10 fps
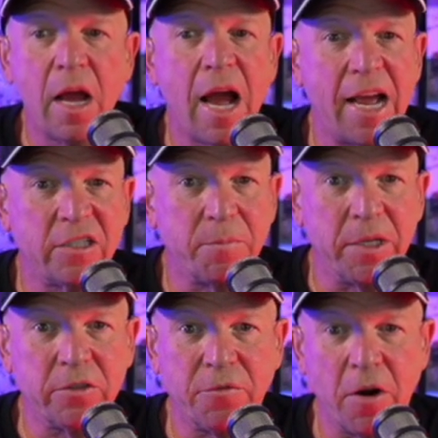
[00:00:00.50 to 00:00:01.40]
Hi, it's
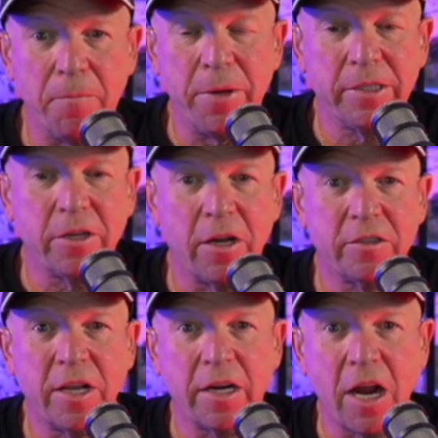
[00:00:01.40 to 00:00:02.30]
Mitch from
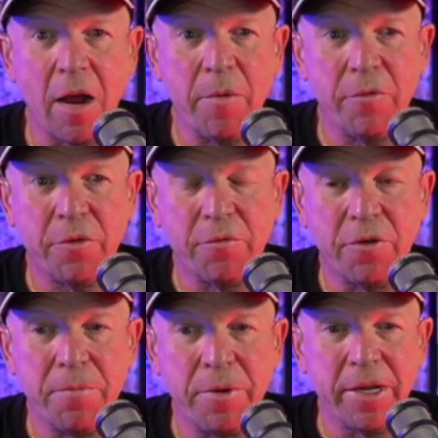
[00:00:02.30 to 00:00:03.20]
PickDawgz.com here with your
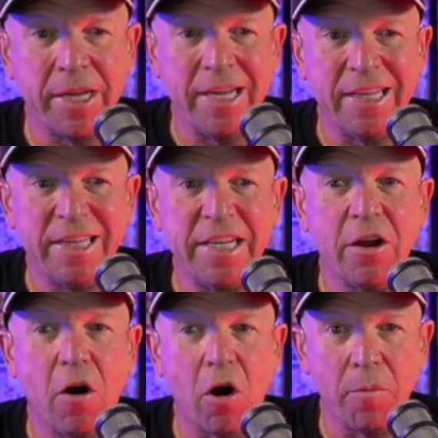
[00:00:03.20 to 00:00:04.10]
free pick in the
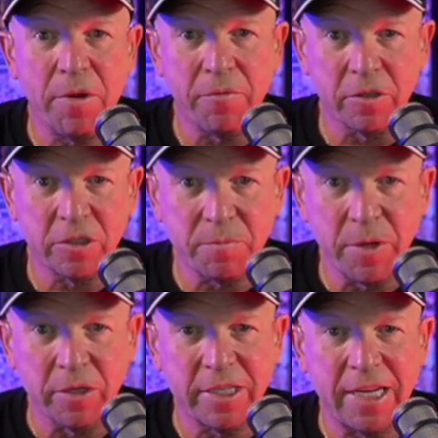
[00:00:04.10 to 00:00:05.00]
Army versus
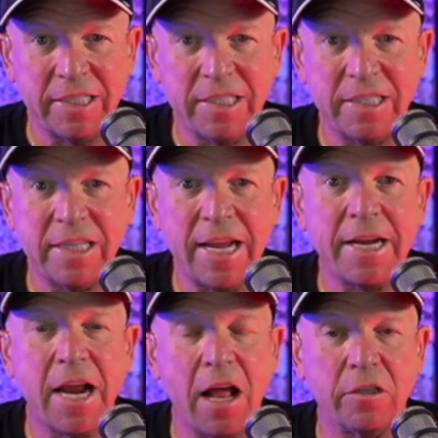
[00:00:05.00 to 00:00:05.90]
Middle Tennessee State
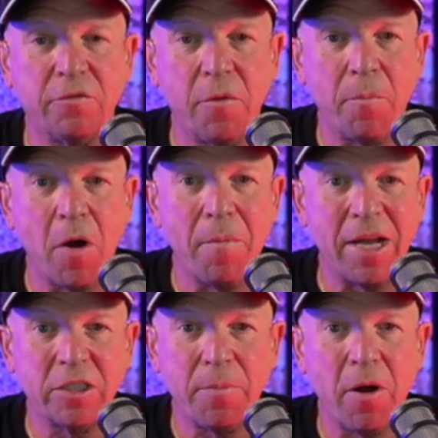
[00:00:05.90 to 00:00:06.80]
college football
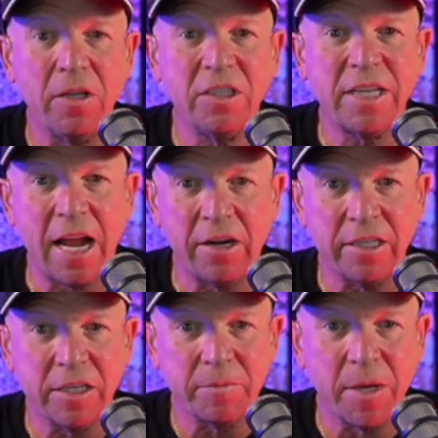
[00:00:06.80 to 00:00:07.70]
matchup on Saturday,
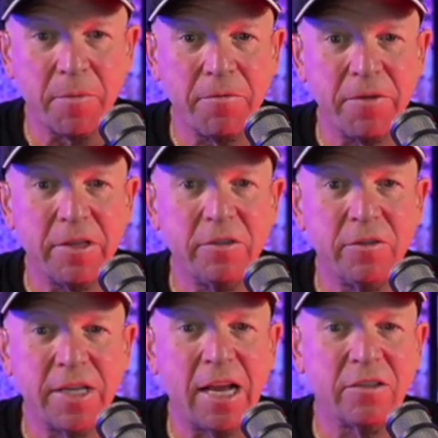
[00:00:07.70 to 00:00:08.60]
September 5th,
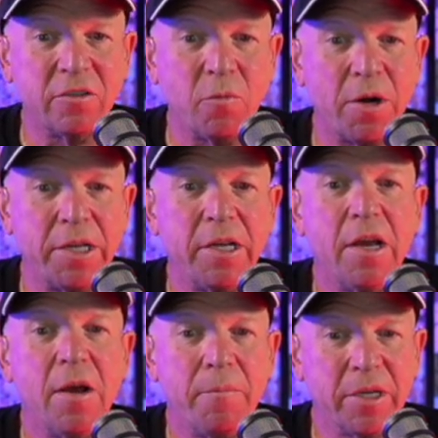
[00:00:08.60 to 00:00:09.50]
2020.
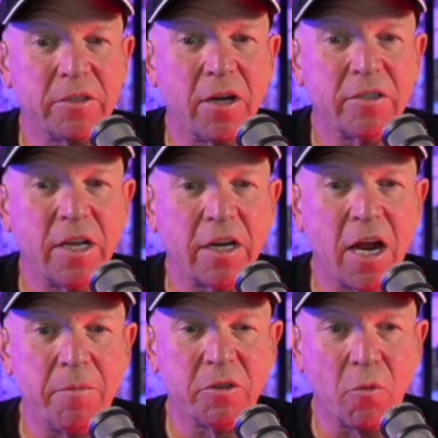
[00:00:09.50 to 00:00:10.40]

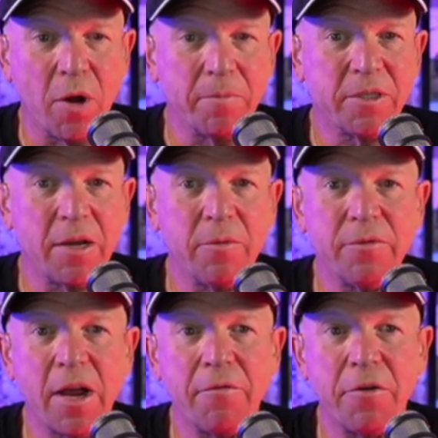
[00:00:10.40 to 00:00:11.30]
PickDawgz.com is our website. We've
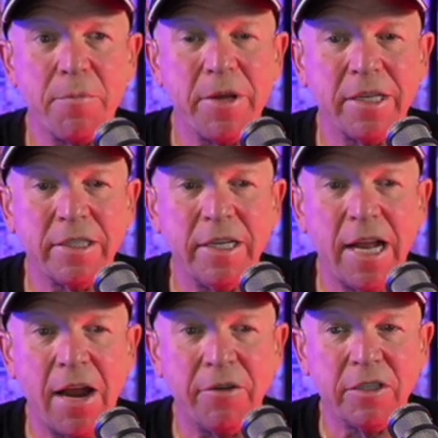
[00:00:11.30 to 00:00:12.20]
got free picks in
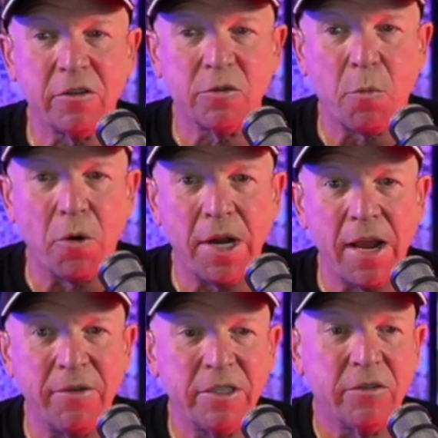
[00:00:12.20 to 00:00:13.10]
every single sport,
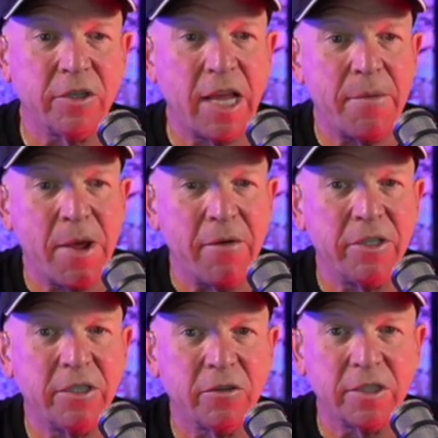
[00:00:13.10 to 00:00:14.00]
every single game, every
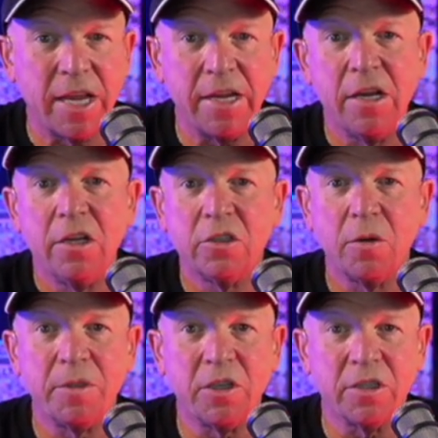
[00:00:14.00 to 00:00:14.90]
single day. So
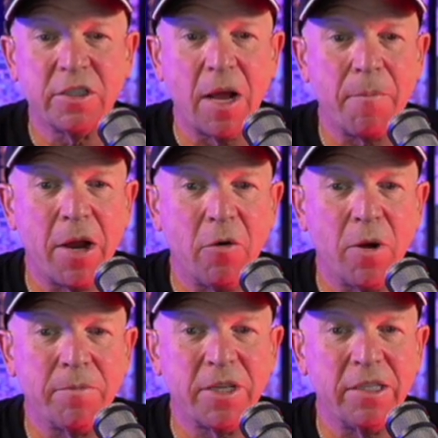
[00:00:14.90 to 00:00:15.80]
be sure to stop by our
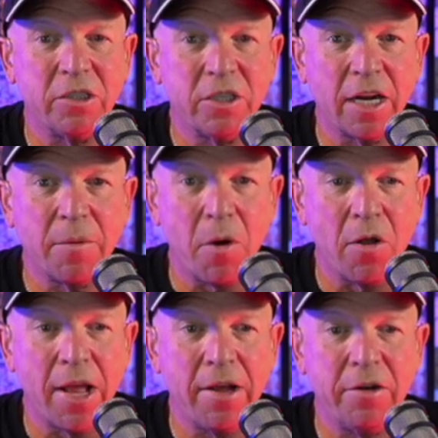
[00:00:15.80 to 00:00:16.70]
website and check them all
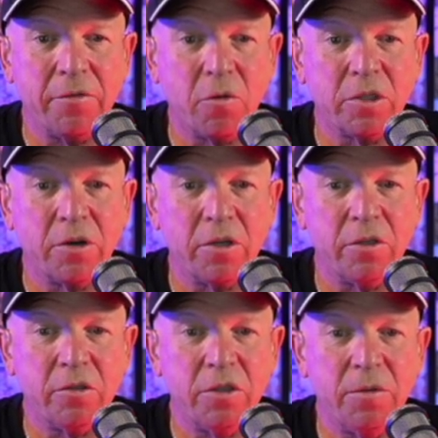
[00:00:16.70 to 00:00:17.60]
out. And of course, here on
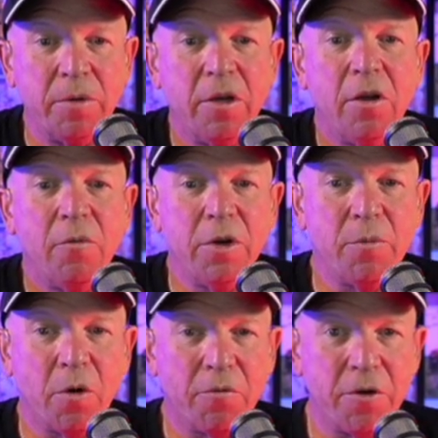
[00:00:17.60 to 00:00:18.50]
YouTube, we do
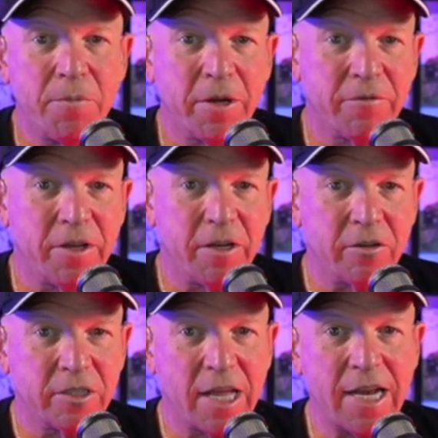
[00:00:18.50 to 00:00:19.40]
more free pick
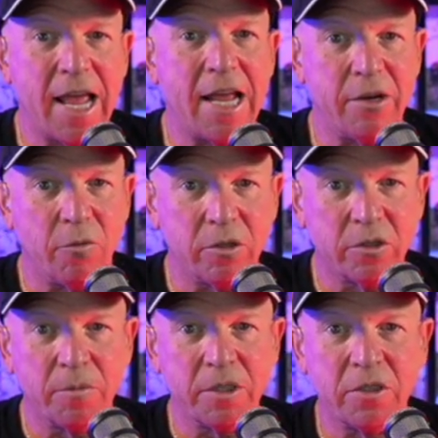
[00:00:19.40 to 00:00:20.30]
videos than anyone,
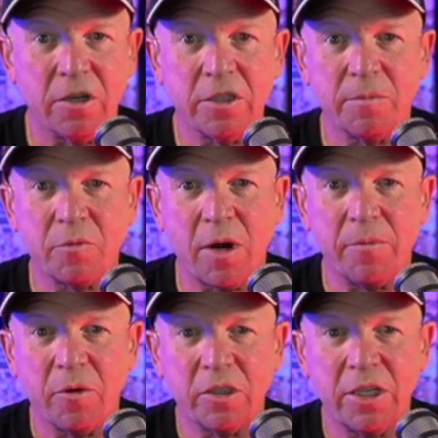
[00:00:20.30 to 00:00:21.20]
so be sure to subscribe
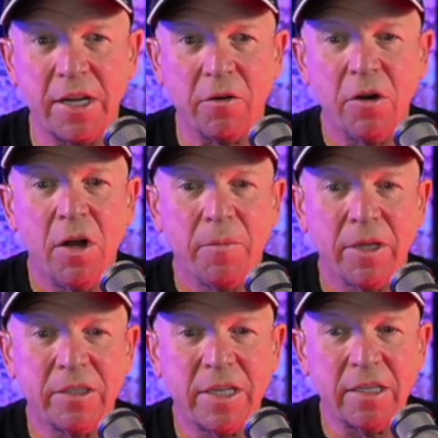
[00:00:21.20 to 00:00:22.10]
to our channel. But
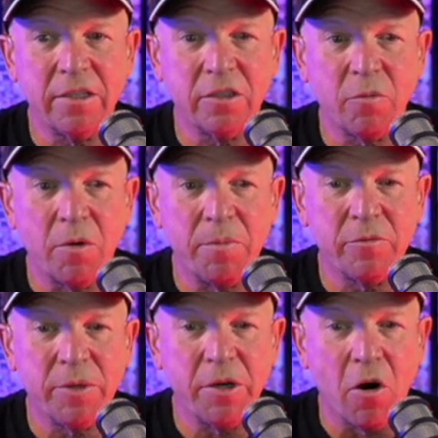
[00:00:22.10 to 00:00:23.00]
let's get to this one
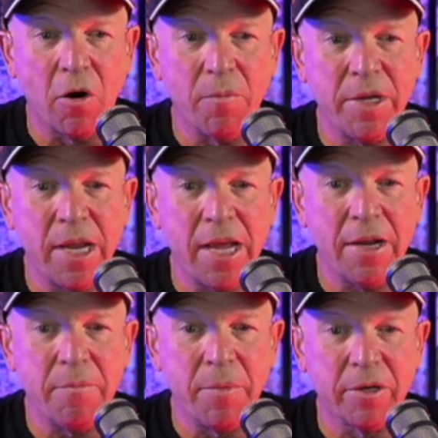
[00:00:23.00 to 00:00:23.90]
between Army
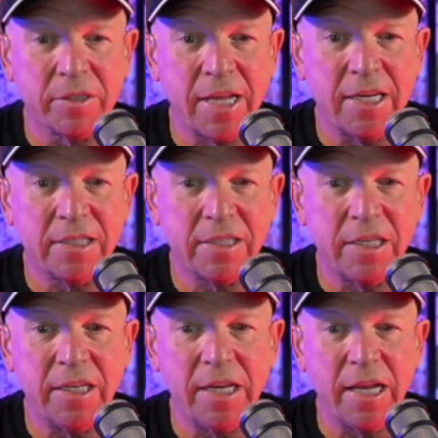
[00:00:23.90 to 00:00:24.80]
and Middle
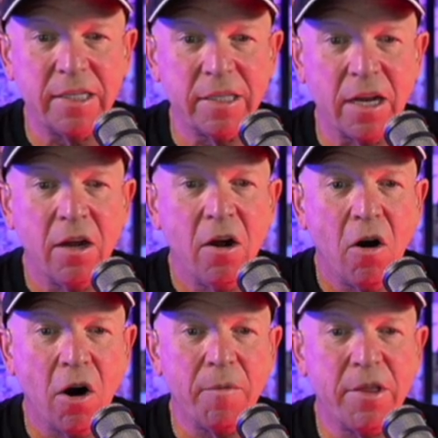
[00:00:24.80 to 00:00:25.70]
Tennessee. And
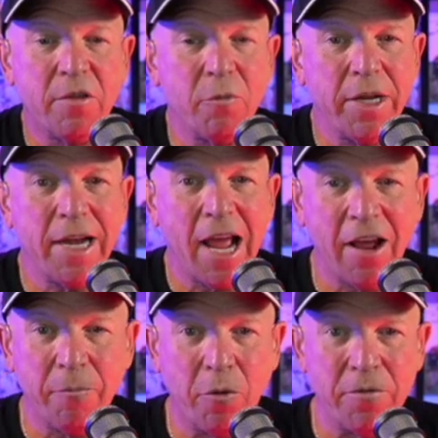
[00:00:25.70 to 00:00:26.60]
Army
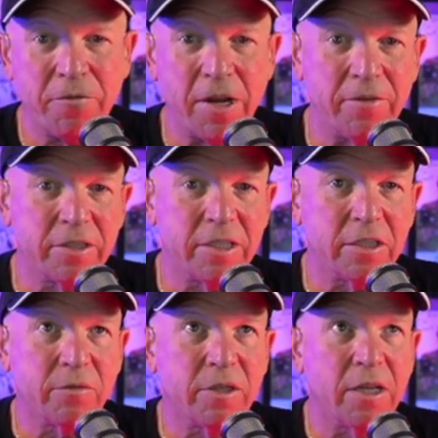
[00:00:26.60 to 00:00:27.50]
3.5-point favorites in
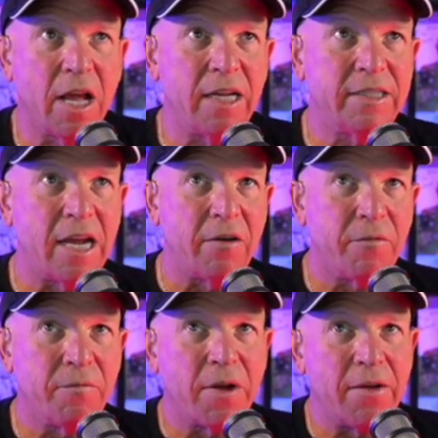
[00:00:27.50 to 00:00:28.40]
this one, the line down
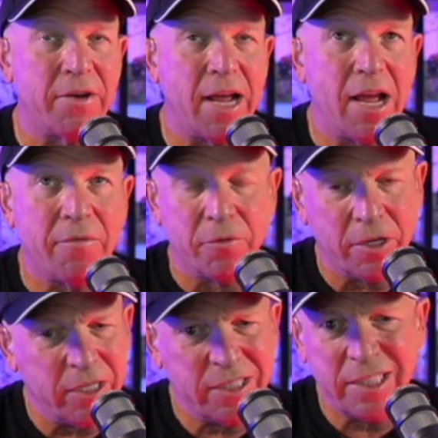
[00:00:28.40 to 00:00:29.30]
from 5.5. We're
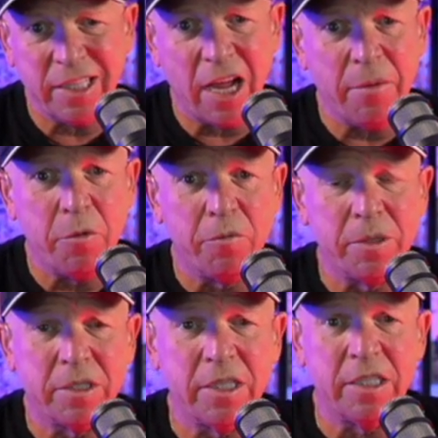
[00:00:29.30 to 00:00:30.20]
going to see line
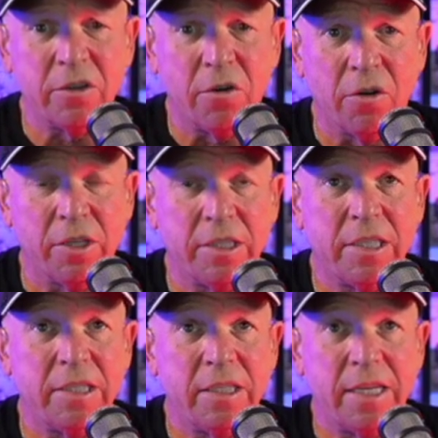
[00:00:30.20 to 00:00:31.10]
movements in these early
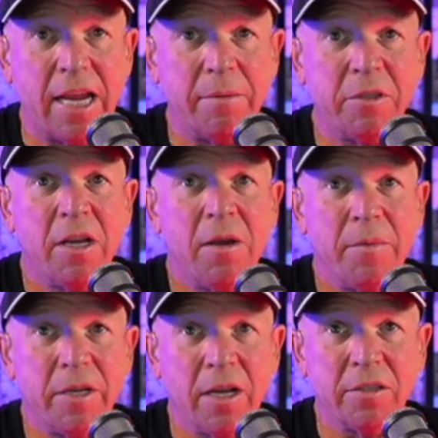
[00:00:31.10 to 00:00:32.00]
season games
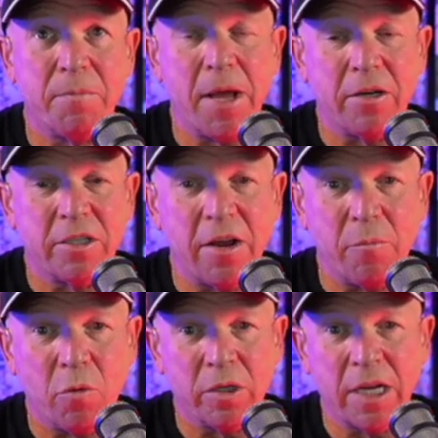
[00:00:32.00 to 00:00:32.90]
because bettors have
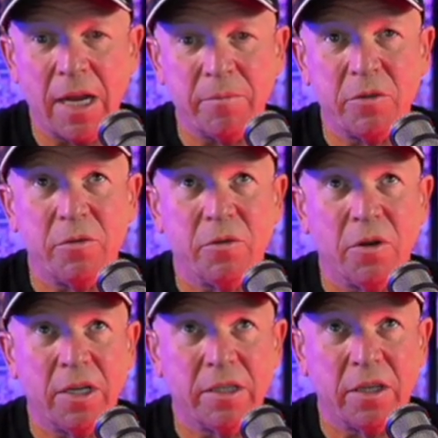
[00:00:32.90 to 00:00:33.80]
more time to
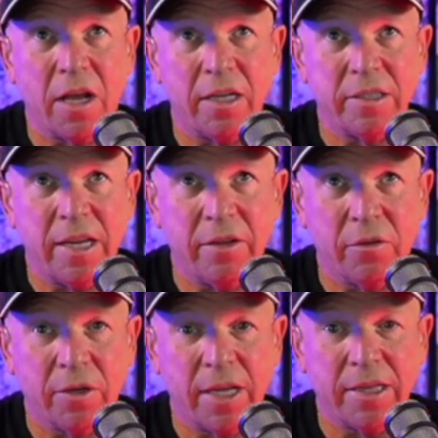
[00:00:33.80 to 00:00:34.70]
look at the lines and
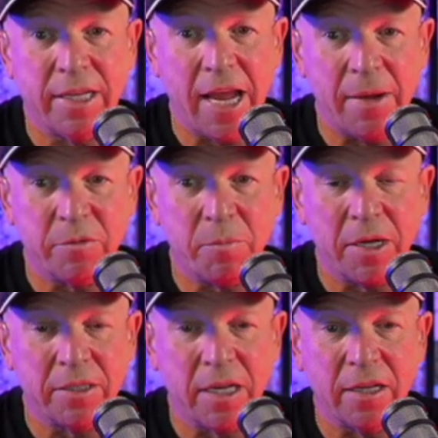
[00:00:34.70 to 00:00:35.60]
look at the games.
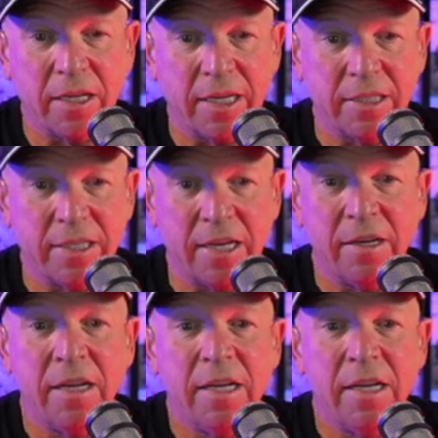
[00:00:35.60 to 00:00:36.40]
But like I said,